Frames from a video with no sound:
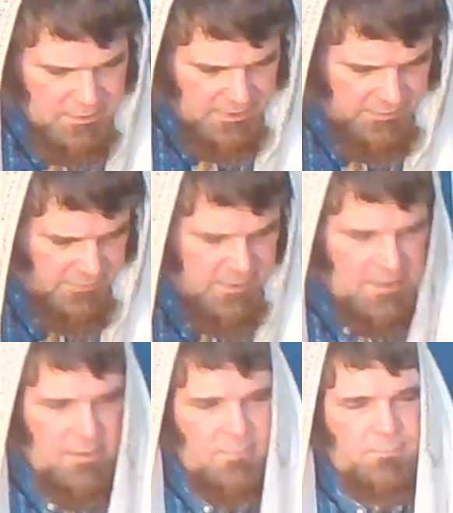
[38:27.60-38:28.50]
Yeah, there we
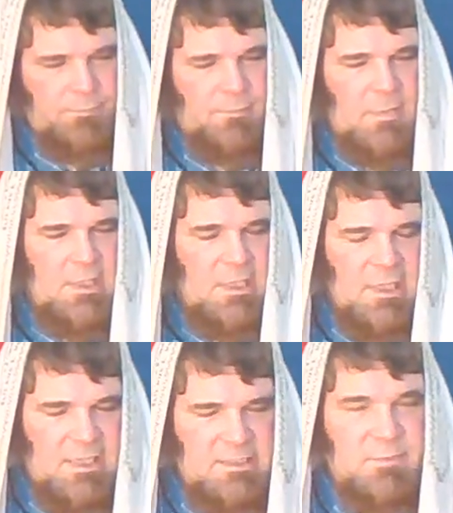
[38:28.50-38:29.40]
go.
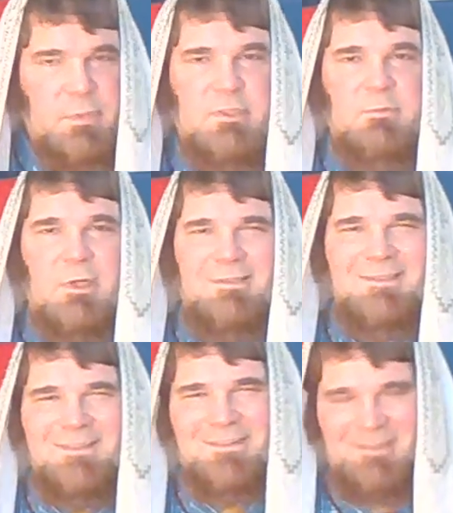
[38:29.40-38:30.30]
I just bookmarked
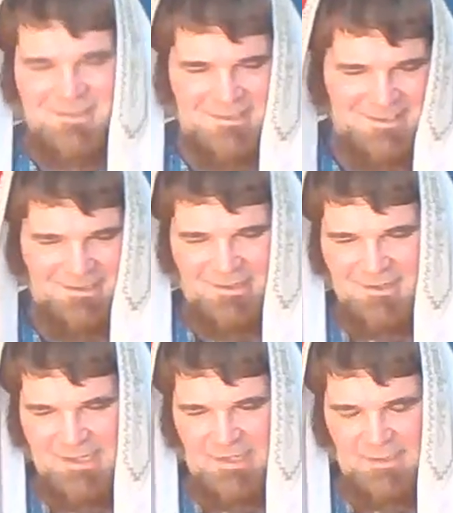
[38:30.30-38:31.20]
in the wrong area.
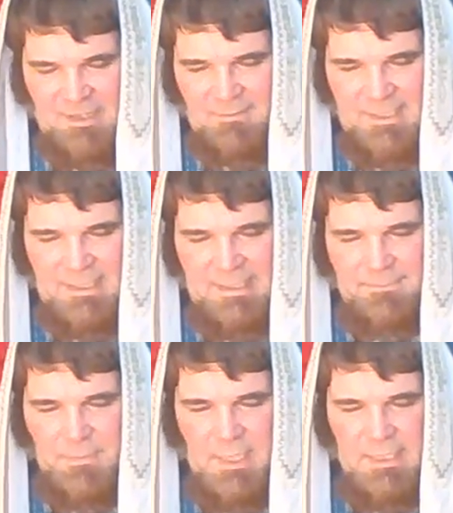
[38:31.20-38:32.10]
Okay, now we got
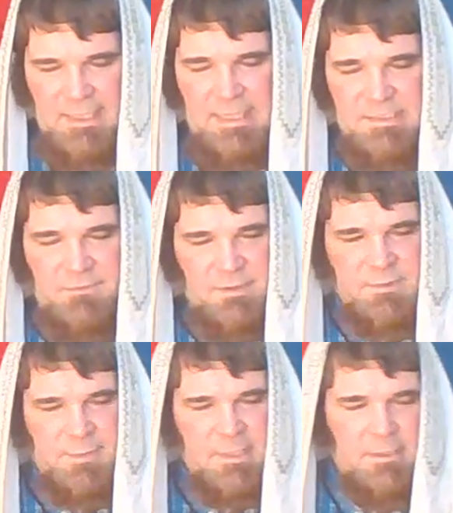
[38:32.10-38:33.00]
it. Yes,
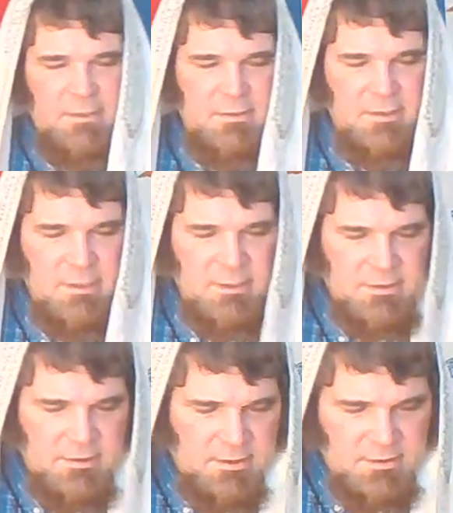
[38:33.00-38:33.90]
First Peter
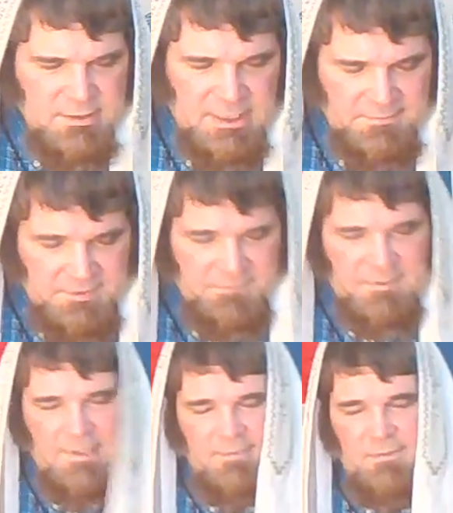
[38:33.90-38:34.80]
chapter
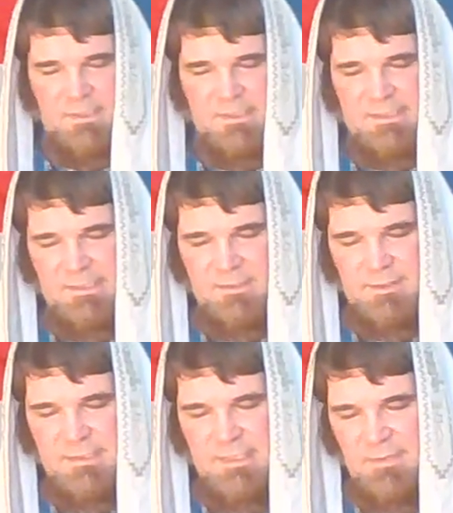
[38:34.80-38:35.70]
5, verse 6
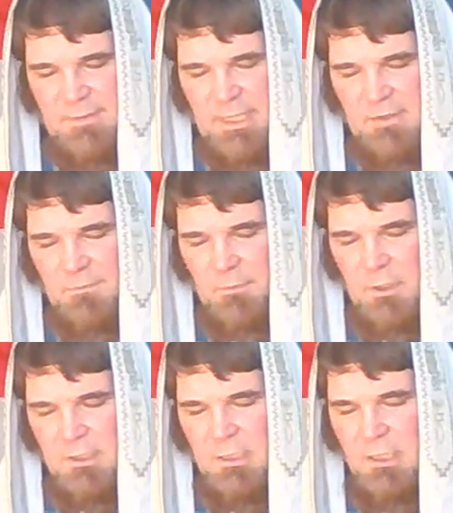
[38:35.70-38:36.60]
and 7.
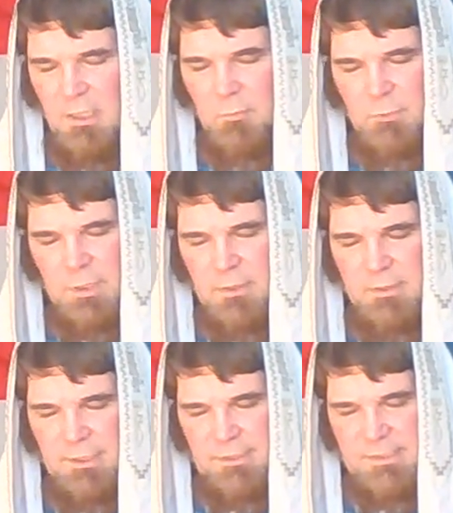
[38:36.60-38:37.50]
Therefore,
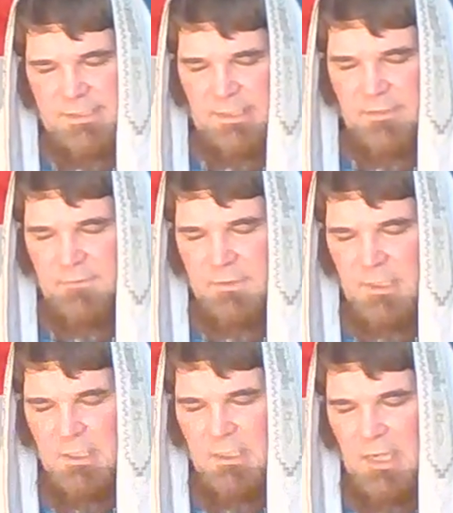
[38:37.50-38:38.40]
humble yourself
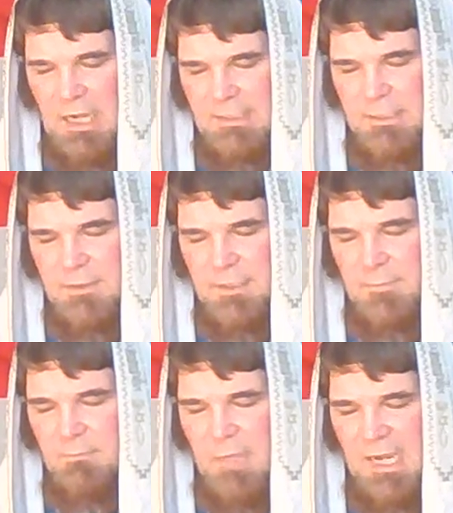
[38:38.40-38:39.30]
under the
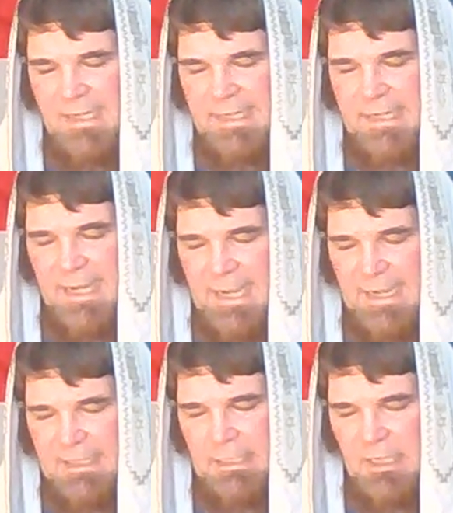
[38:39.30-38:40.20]
mighty
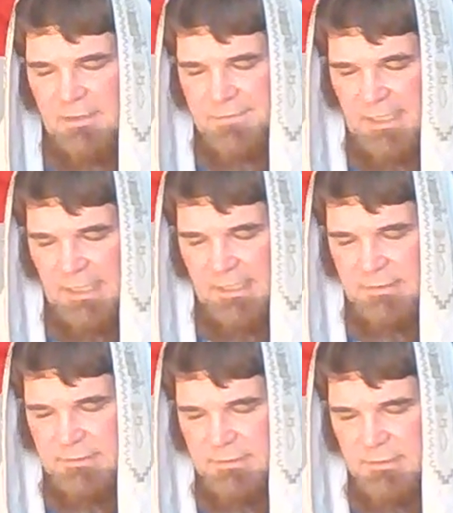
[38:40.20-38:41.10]
hand of Yah,